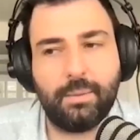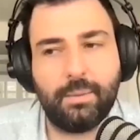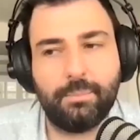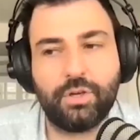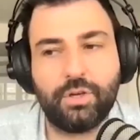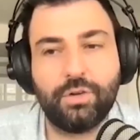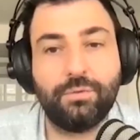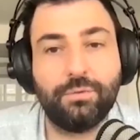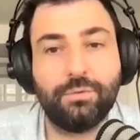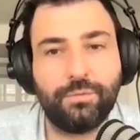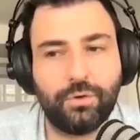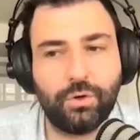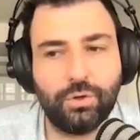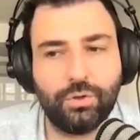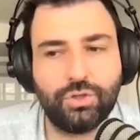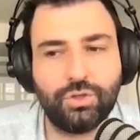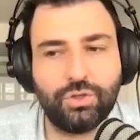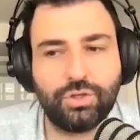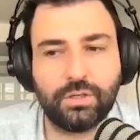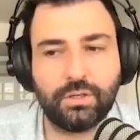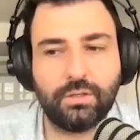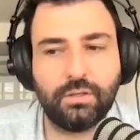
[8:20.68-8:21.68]

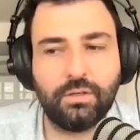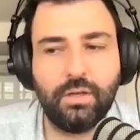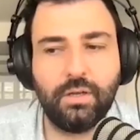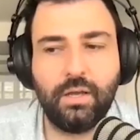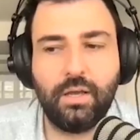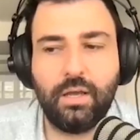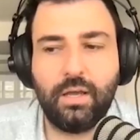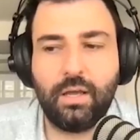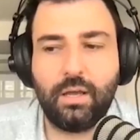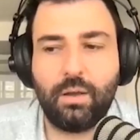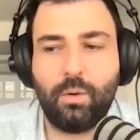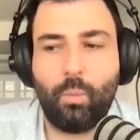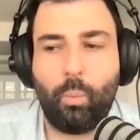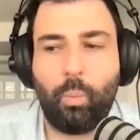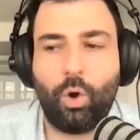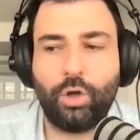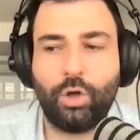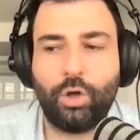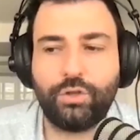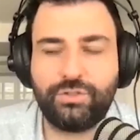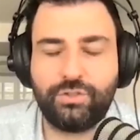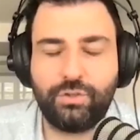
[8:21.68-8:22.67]
confusion.
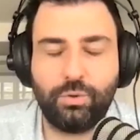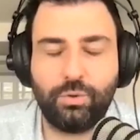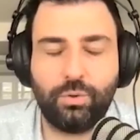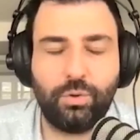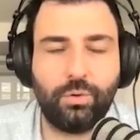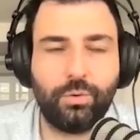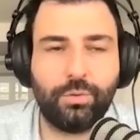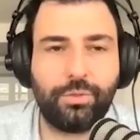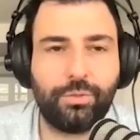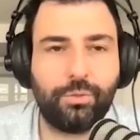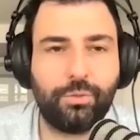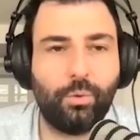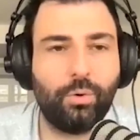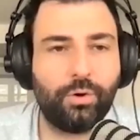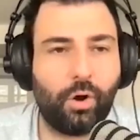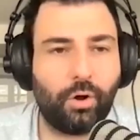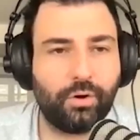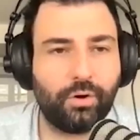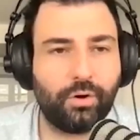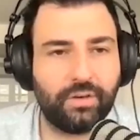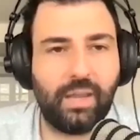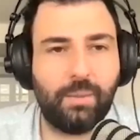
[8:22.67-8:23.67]
What's your thought
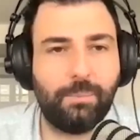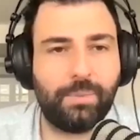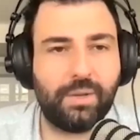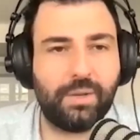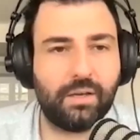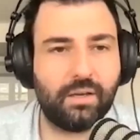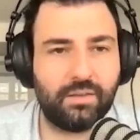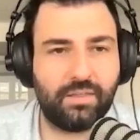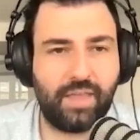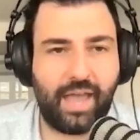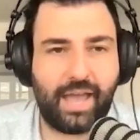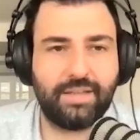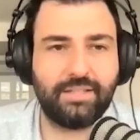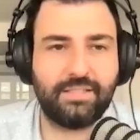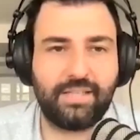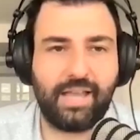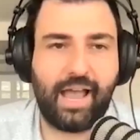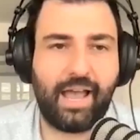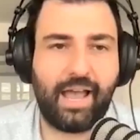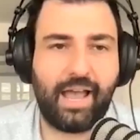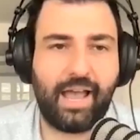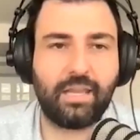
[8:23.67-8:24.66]
on keeping that
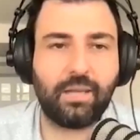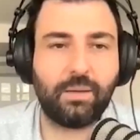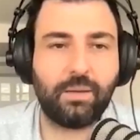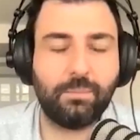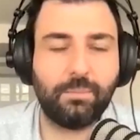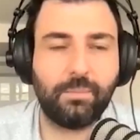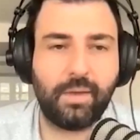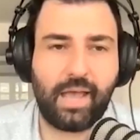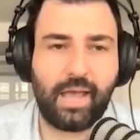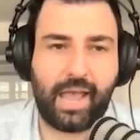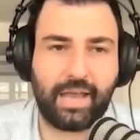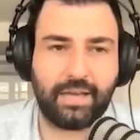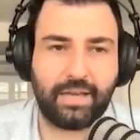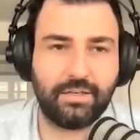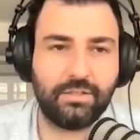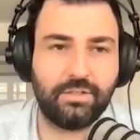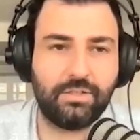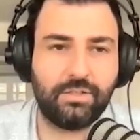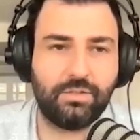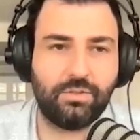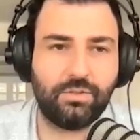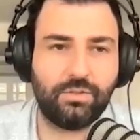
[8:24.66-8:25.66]
tame?
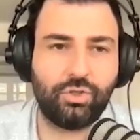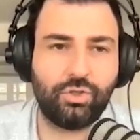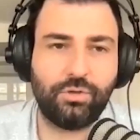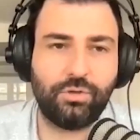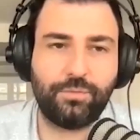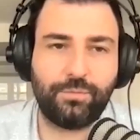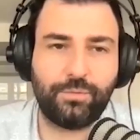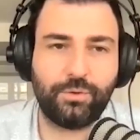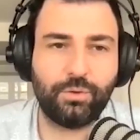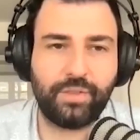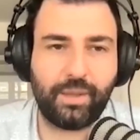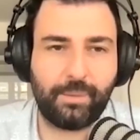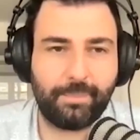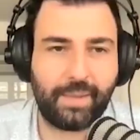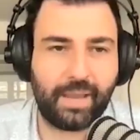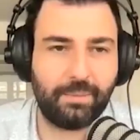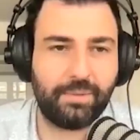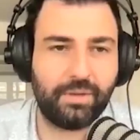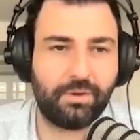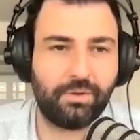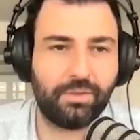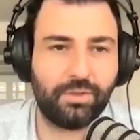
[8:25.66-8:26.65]
And do you feel that
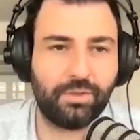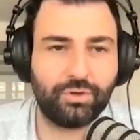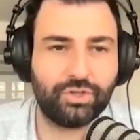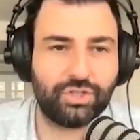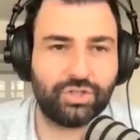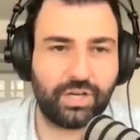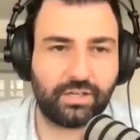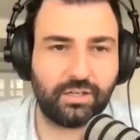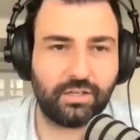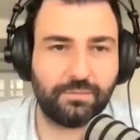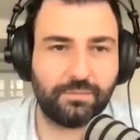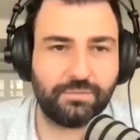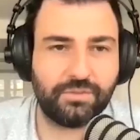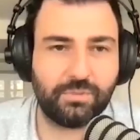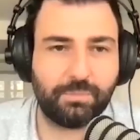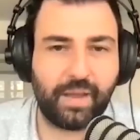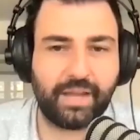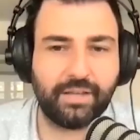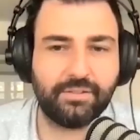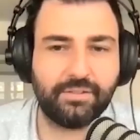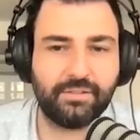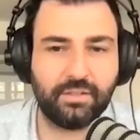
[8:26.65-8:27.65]
maybe the regenerative
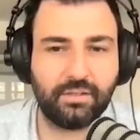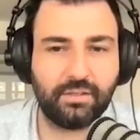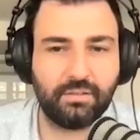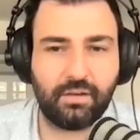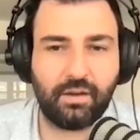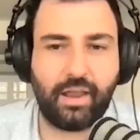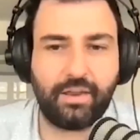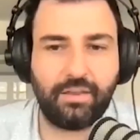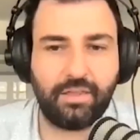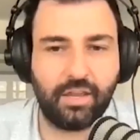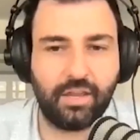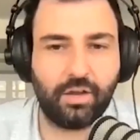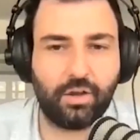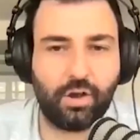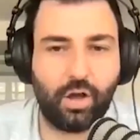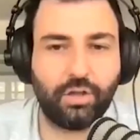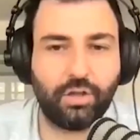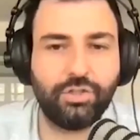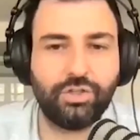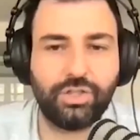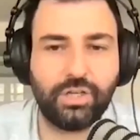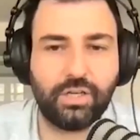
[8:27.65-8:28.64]
space and the
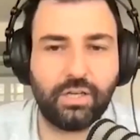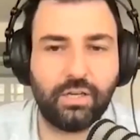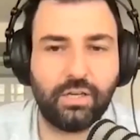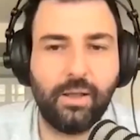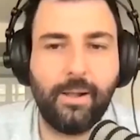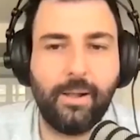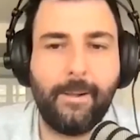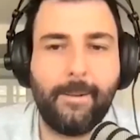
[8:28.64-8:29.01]
ecology